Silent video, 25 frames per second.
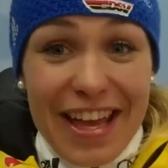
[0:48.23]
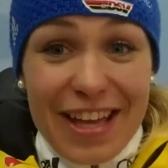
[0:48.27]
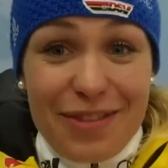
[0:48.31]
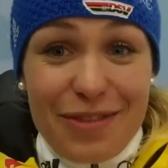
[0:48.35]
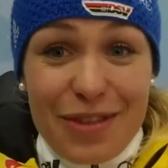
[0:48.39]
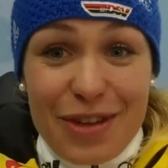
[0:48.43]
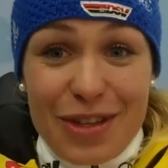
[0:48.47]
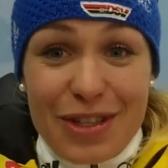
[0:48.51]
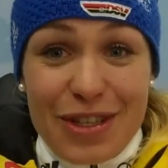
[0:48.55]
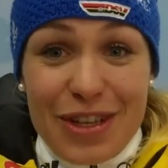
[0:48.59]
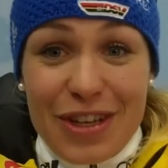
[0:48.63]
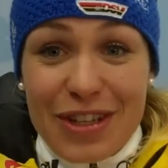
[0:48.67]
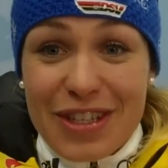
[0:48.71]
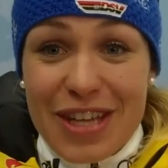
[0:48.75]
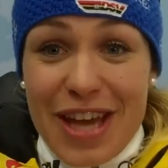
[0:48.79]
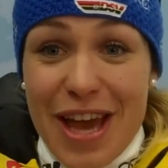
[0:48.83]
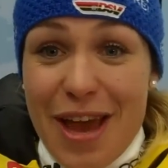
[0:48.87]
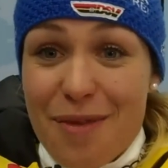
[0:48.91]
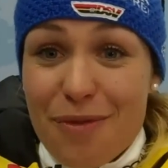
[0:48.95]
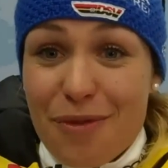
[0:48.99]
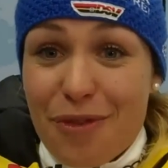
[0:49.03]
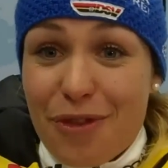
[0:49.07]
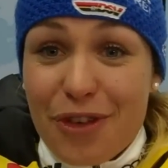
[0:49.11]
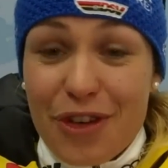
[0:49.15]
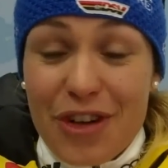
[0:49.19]
It was no
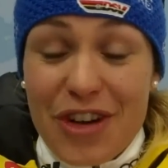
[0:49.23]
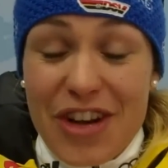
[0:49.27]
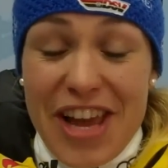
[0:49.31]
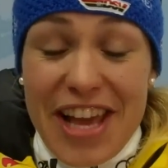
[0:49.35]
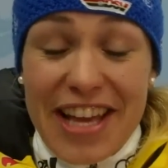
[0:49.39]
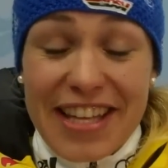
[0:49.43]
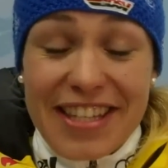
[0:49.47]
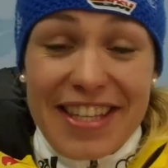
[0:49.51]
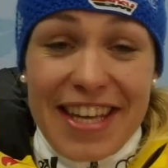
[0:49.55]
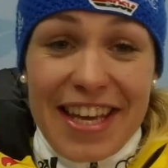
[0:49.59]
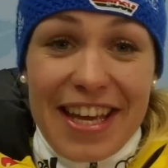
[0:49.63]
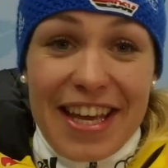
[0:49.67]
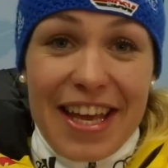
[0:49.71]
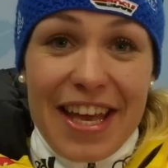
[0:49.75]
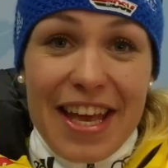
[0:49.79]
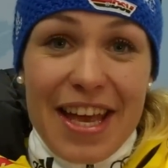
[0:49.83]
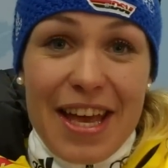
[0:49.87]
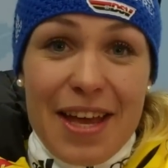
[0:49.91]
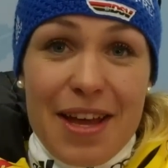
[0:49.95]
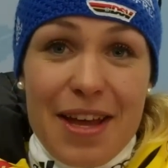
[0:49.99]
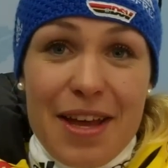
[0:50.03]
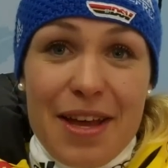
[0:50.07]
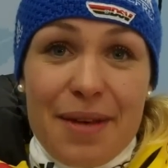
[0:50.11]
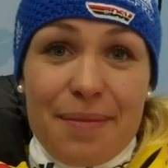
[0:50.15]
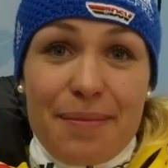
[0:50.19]
time for relaxing,
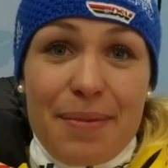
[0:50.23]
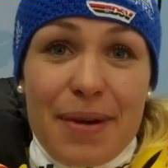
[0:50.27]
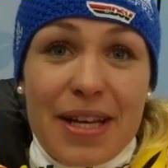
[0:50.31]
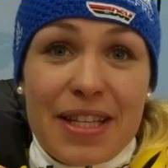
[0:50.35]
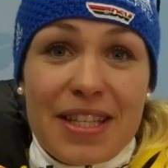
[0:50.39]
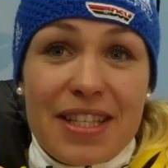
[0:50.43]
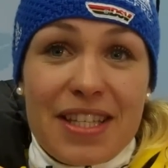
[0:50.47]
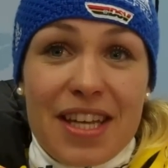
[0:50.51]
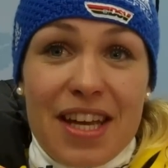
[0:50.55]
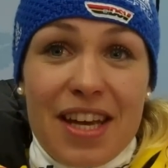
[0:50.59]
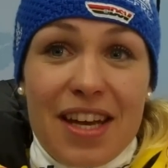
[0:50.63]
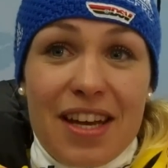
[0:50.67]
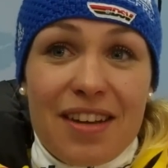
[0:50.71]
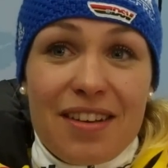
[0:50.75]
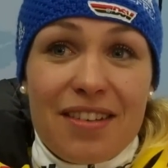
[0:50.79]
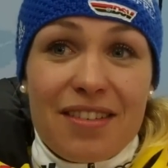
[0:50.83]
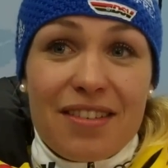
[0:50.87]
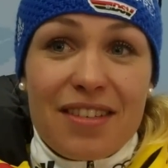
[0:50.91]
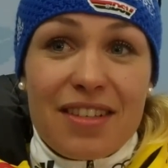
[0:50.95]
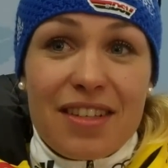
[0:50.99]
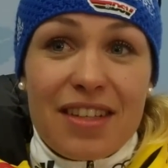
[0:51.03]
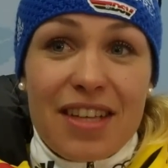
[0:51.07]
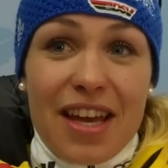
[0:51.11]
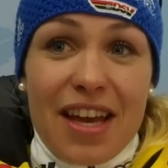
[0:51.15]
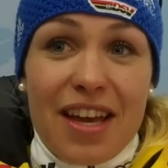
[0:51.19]
but uh,
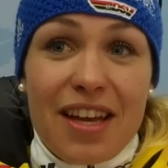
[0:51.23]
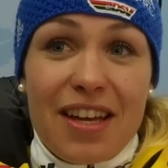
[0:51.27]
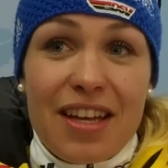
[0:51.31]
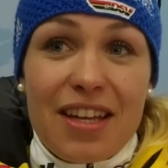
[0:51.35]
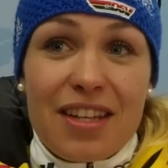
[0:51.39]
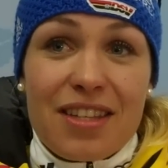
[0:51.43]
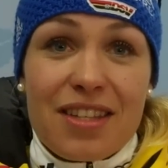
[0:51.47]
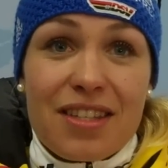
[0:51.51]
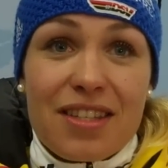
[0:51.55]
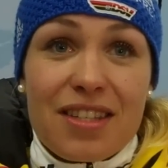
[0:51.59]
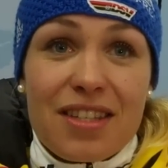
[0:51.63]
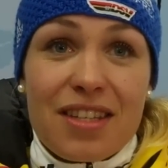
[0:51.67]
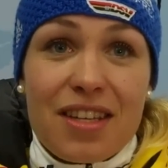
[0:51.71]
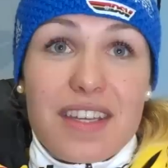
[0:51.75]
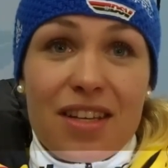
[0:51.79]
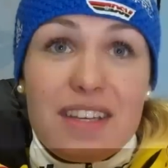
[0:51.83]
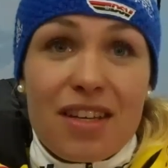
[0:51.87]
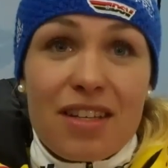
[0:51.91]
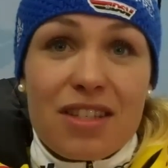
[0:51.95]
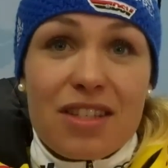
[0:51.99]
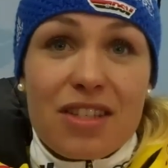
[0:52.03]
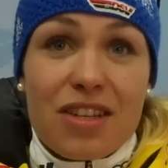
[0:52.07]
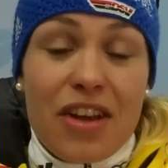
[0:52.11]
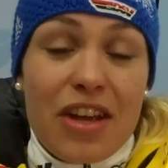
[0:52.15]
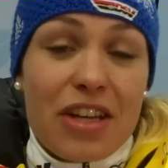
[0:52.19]
yeah, it's
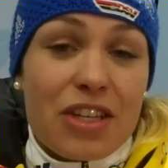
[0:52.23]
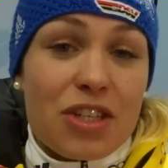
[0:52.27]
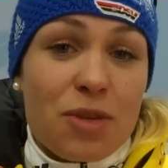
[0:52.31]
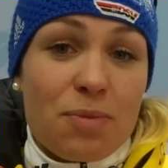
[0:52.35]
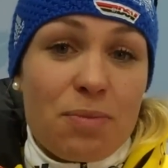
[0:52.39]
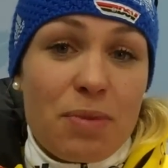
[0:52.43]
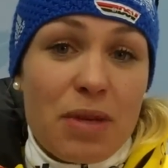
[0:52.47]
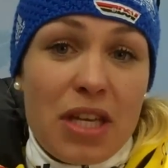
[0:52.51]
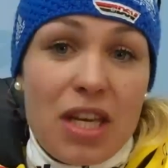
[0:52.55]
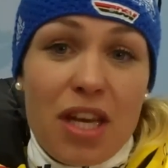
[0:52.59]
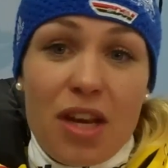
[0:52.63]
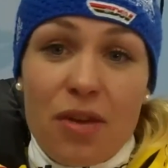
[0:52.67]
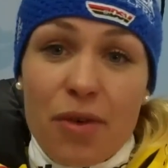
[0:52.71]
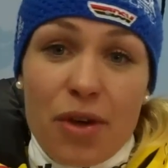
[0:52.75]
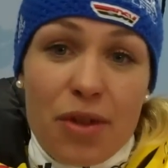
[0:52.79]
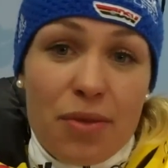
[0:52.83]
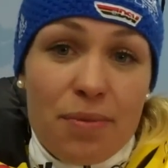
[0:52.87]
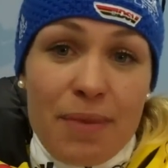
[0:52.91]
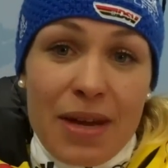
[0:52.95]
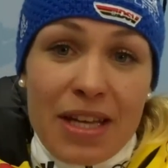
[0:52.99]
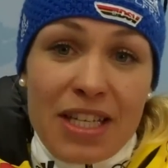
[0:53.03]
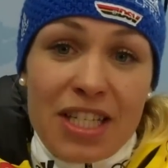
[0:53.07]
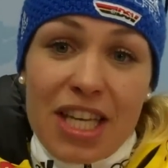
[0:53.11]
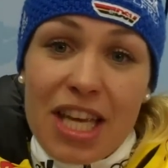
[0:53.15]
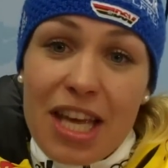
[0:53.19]
it's great to be here
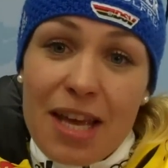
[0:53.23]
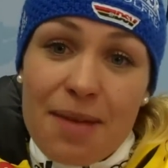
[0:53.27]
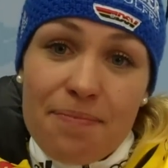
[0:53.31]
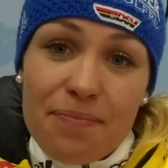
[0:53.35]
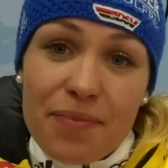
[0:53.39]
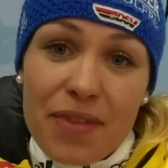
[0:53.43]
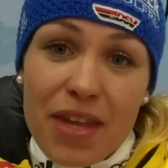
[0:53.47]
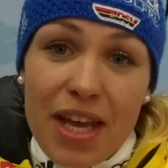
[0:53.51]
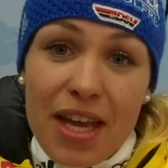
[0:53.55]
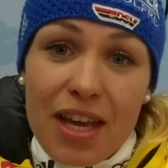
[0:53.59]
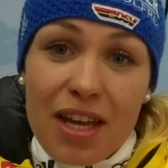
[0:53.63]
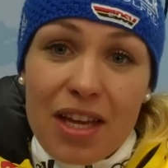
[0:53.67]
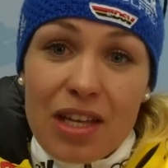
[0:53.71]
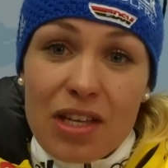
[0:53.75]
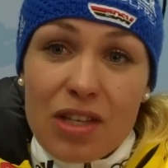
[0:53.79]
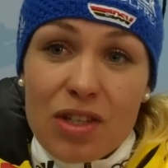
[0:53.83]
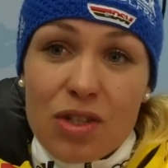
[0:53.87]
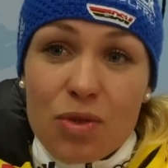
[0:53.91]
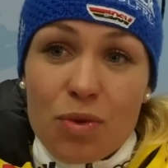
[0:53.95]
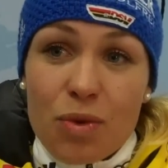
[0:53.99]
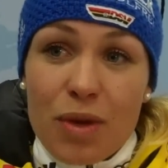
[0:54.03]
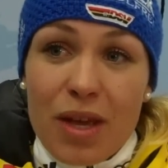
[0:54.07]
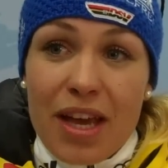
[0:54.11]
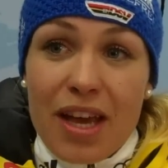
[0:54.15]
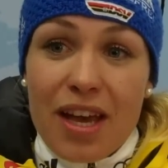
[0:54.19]
with my team,
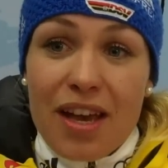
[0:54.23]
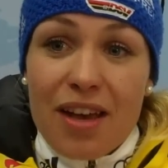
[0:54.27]
and we